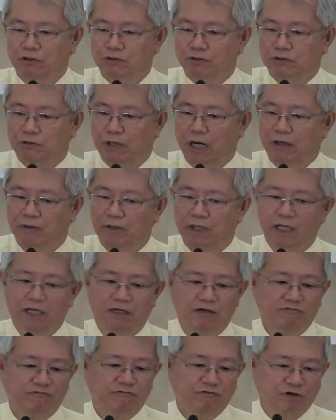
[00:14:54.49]
to our
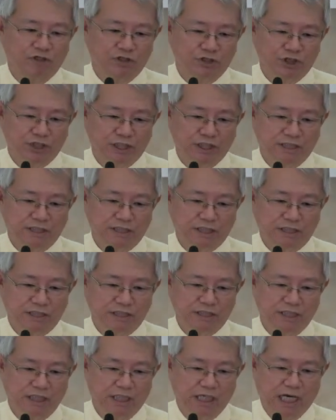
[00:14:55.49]
love for
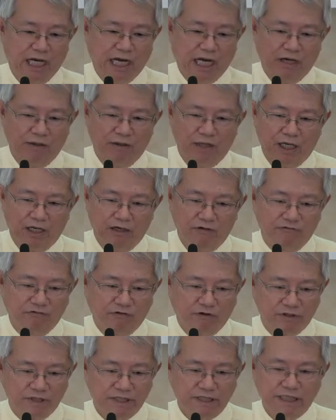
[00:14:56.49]
Jesus, our love
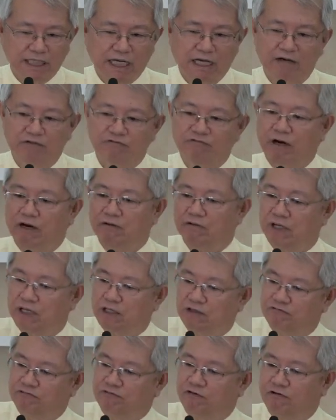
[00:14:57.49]
for self, our
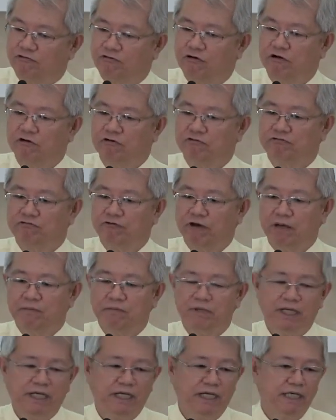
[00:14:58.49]
love for
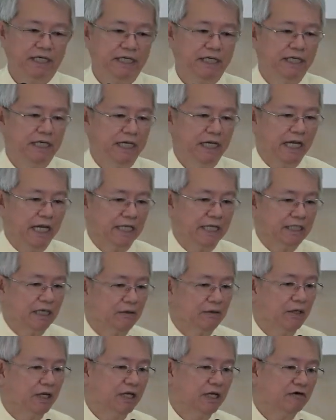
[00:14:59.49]
family, and
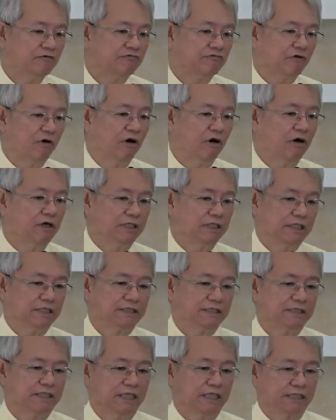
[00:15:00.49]
our love for all
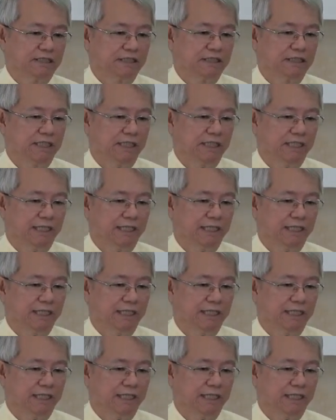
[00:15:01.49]
these things,